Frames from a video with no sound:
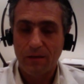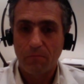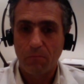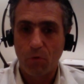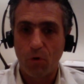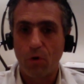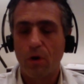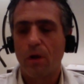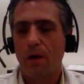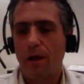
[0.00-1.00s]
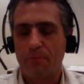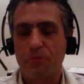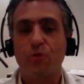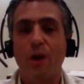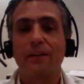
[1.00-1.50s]
more
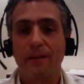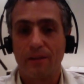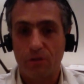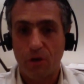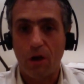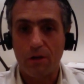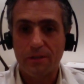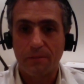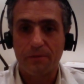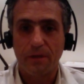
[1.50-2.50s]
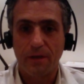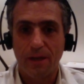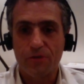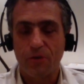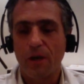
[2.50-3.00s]
abstract in its concepts in
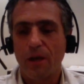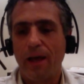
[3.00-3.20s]
nature.